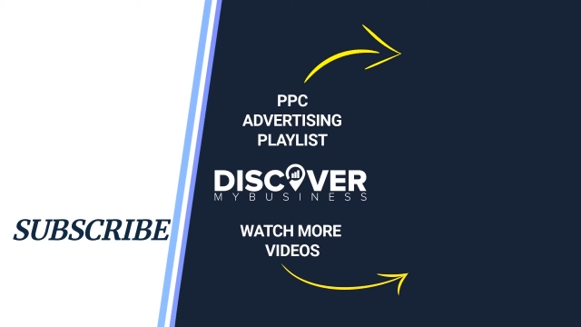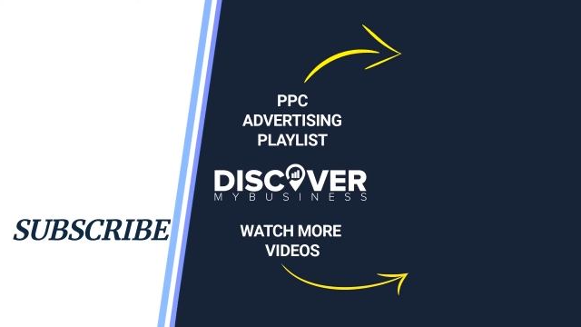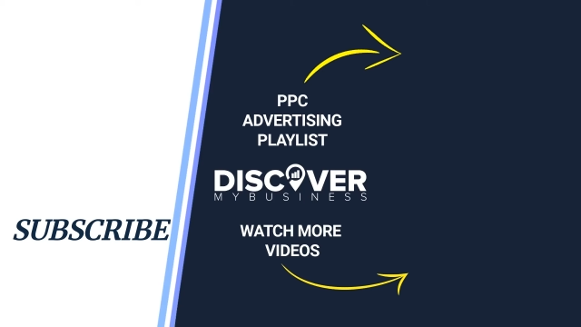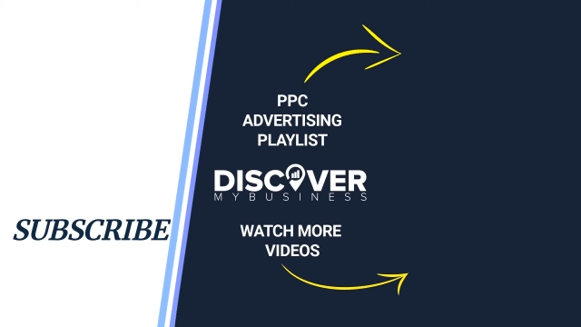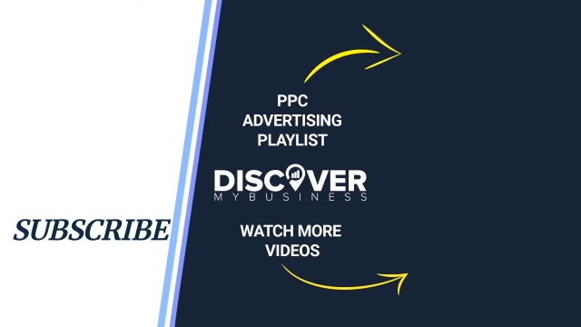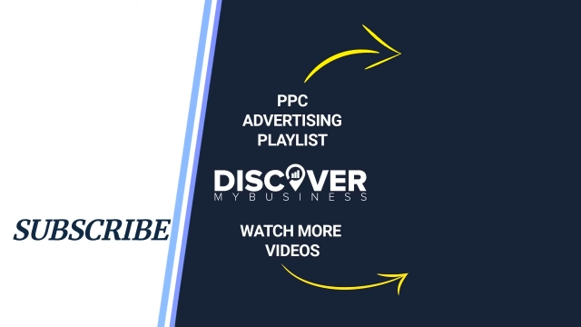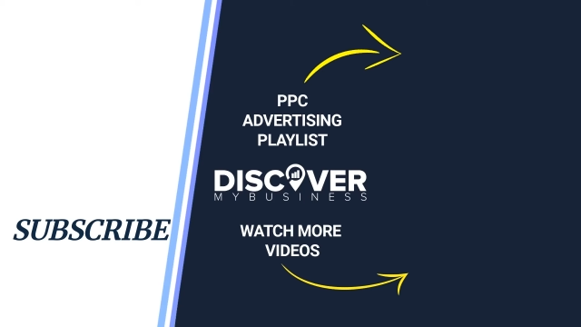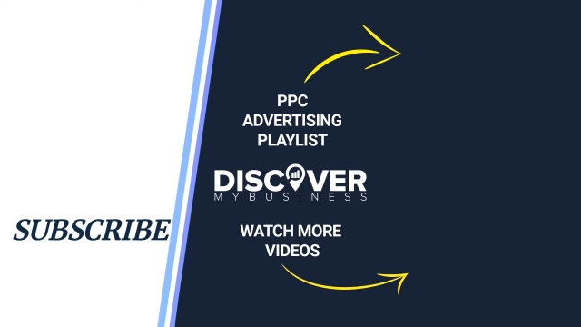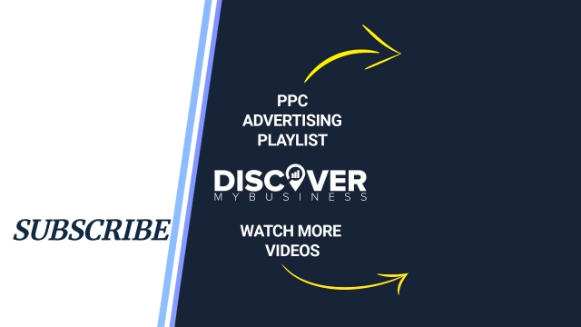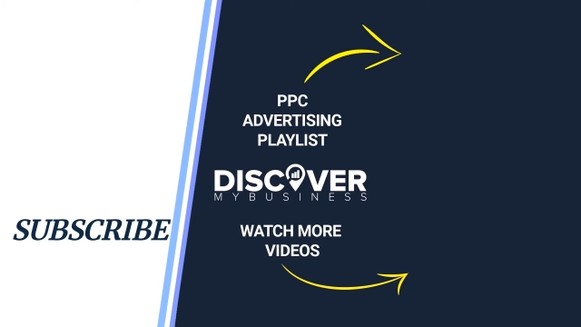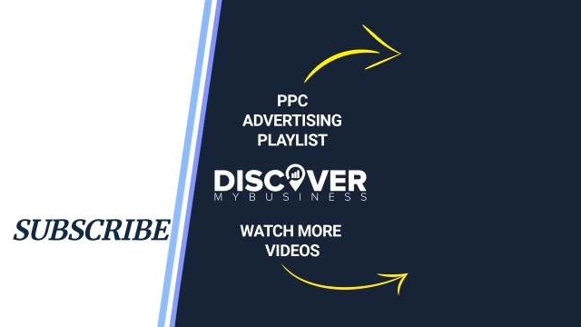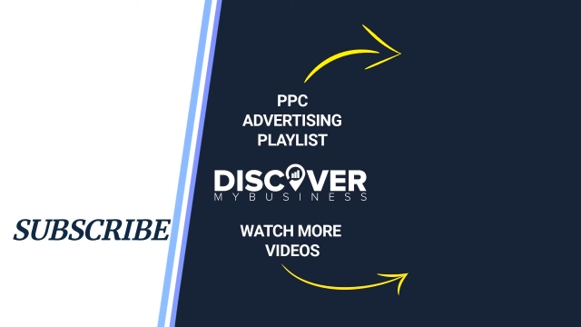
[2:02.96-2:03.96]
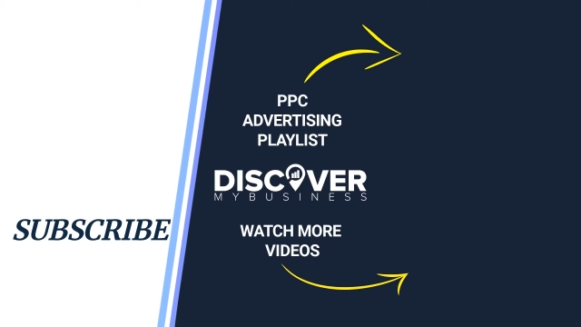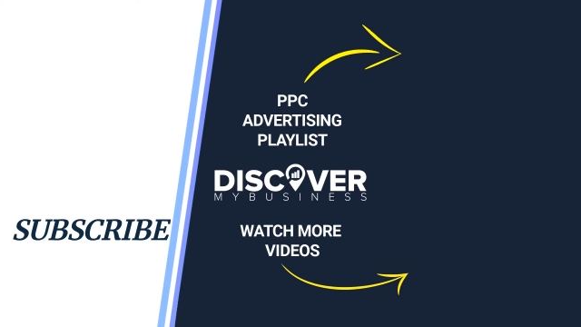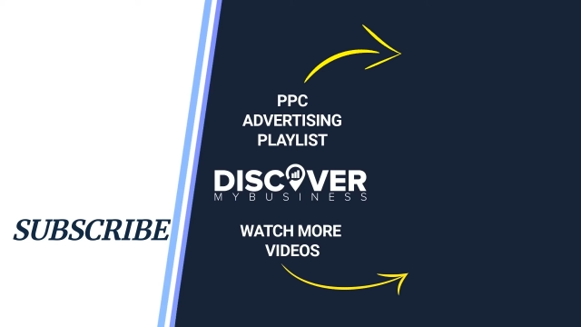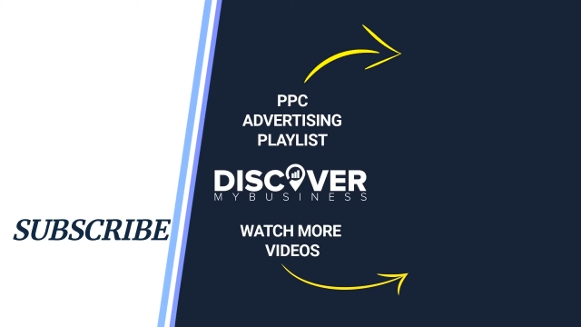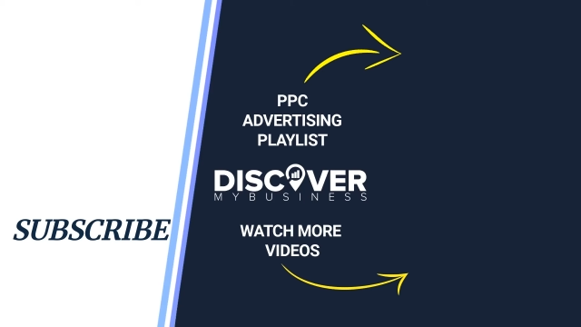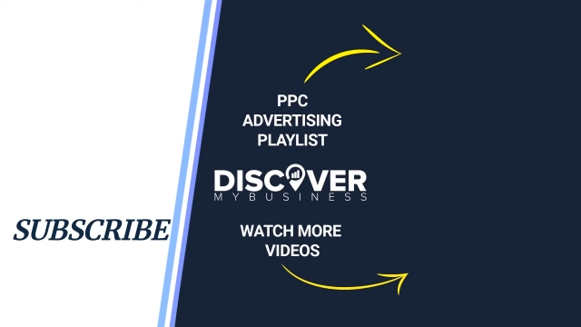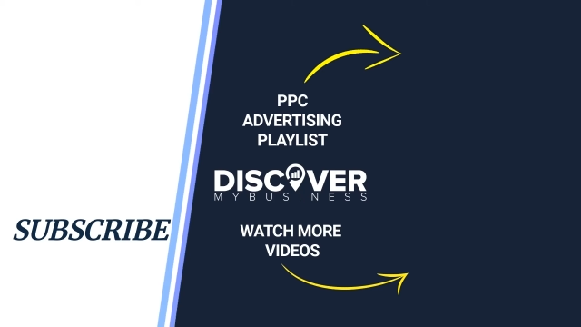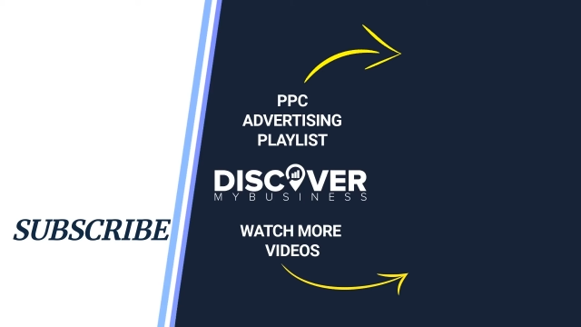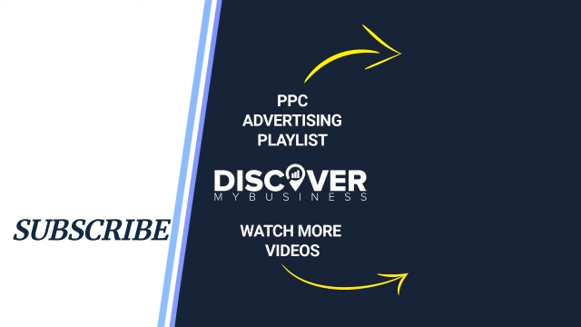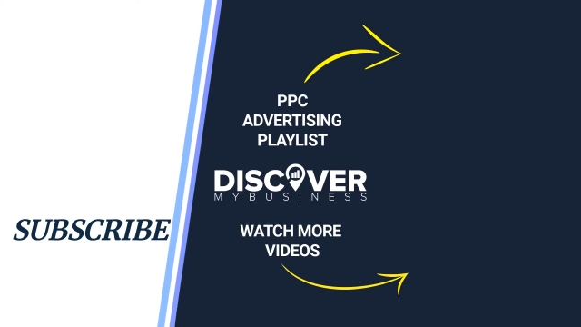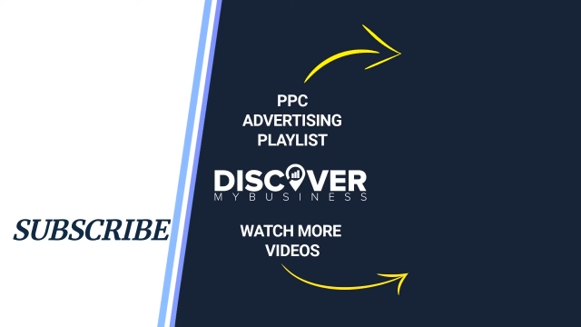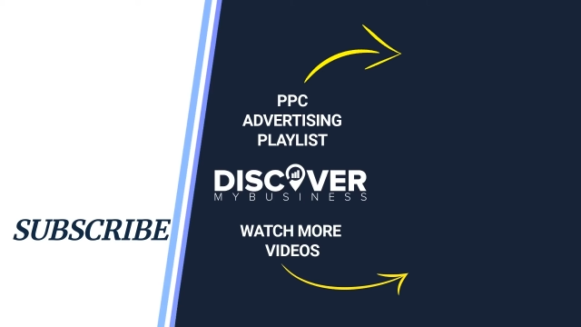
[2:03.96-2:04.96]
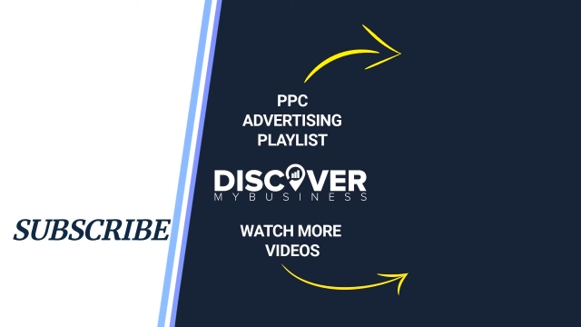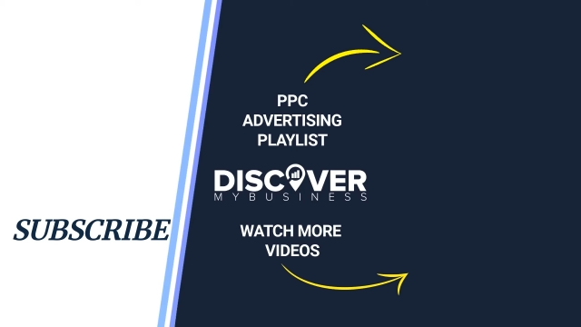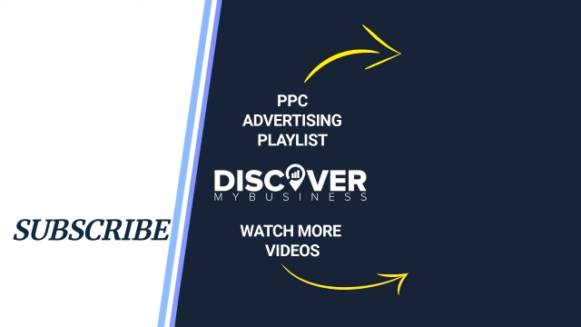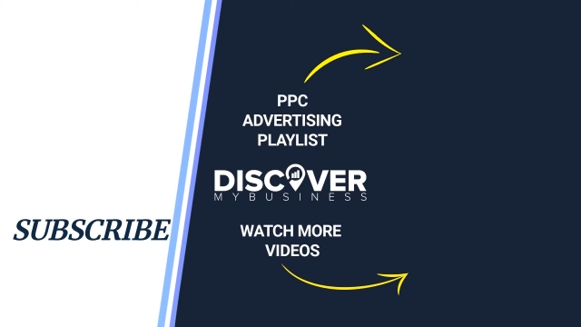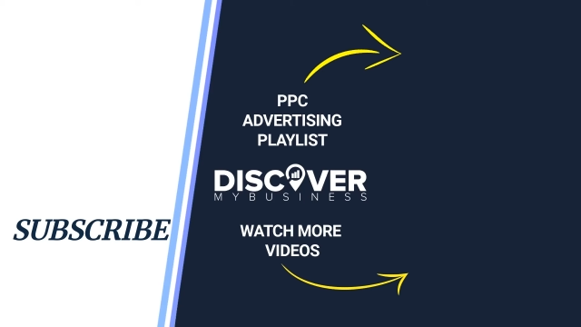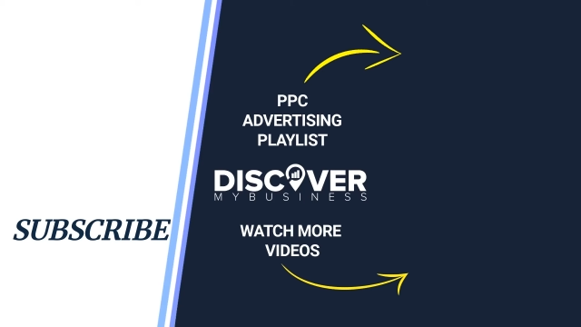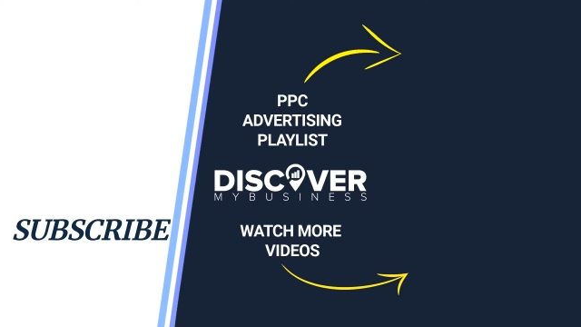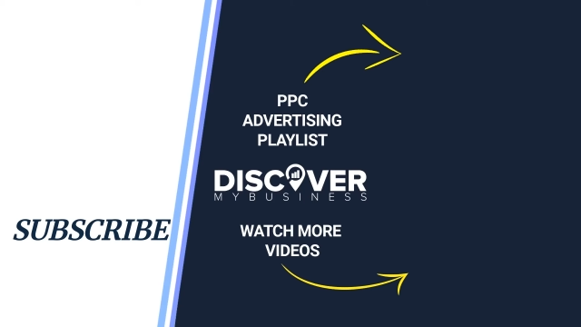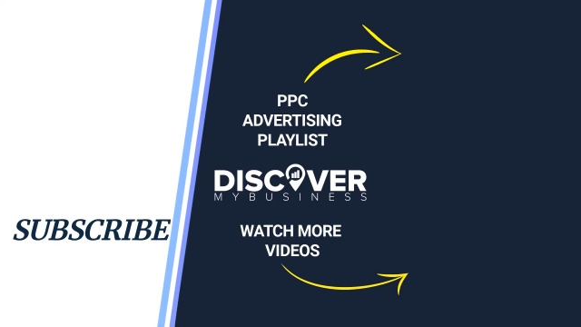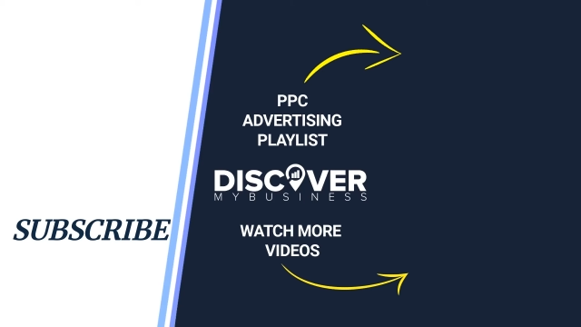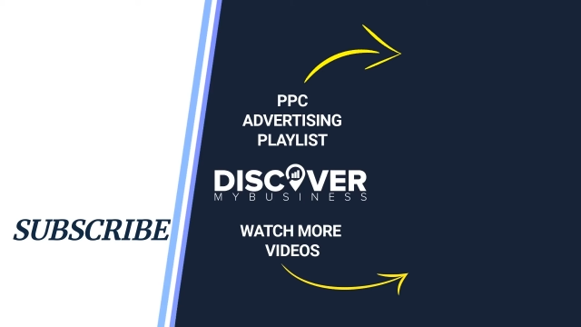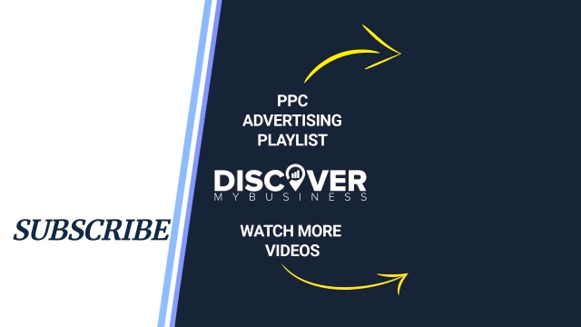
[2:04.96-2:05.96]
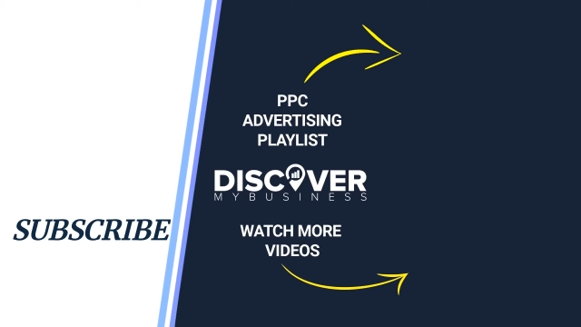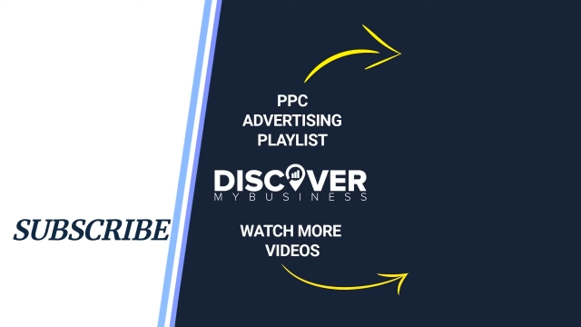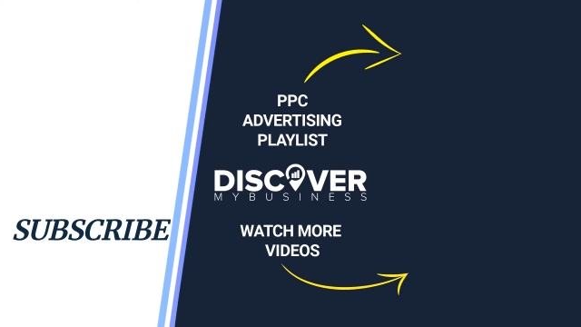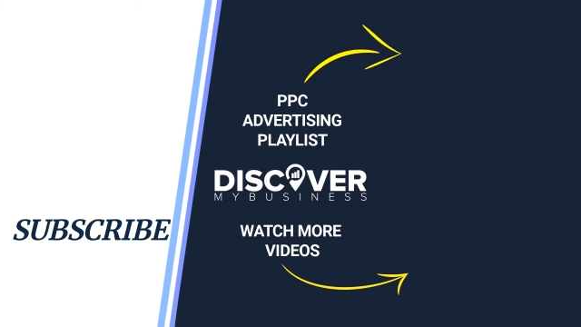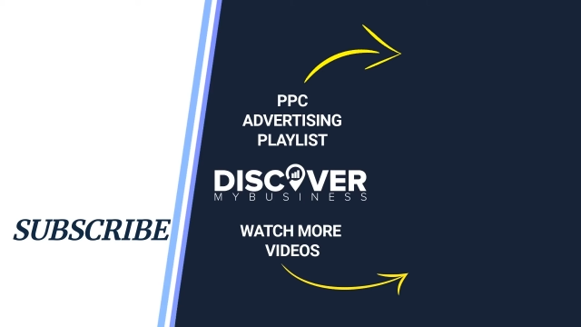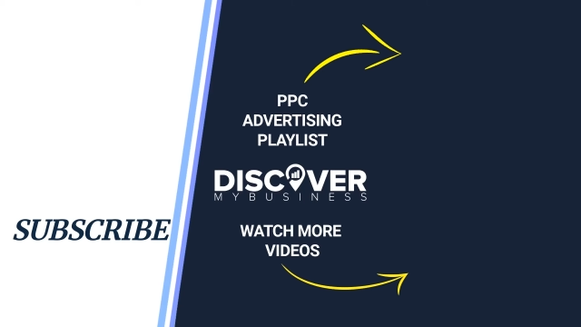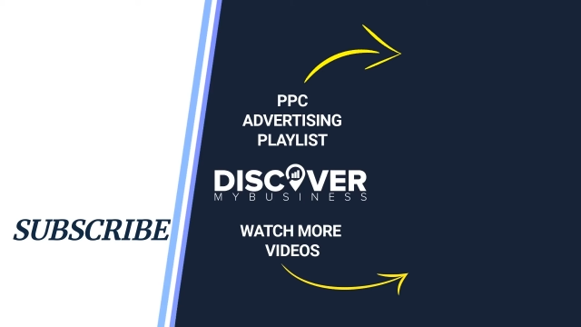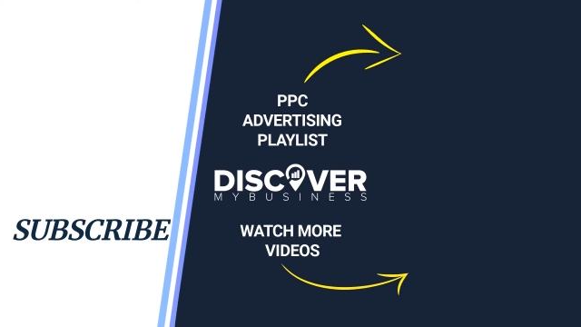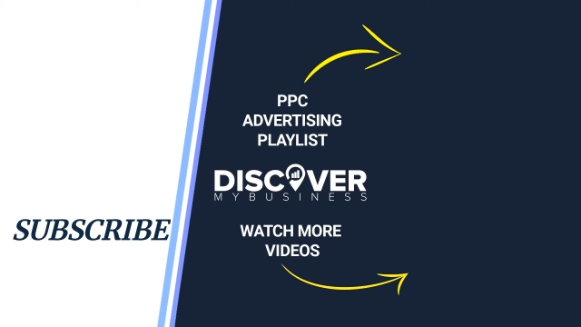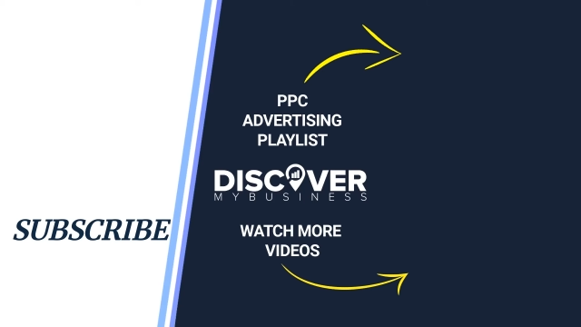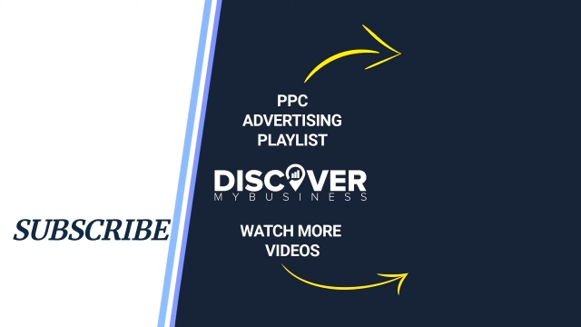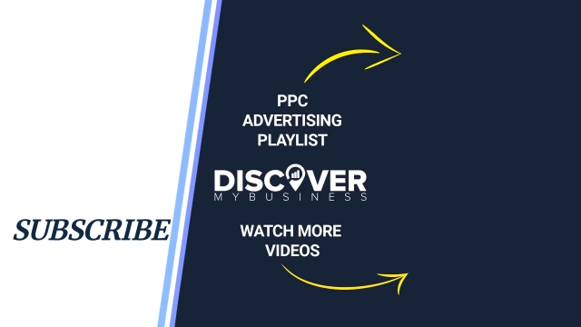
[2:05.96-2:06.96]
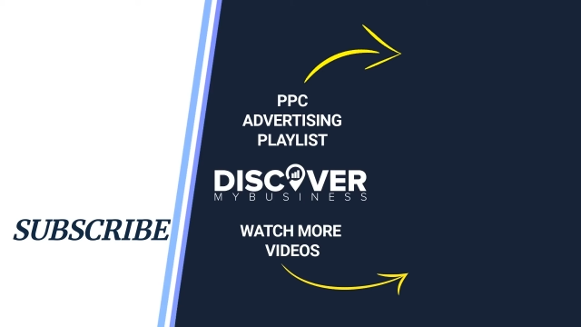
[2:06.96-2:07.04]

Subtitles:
No face is visible, so there are no lips to read.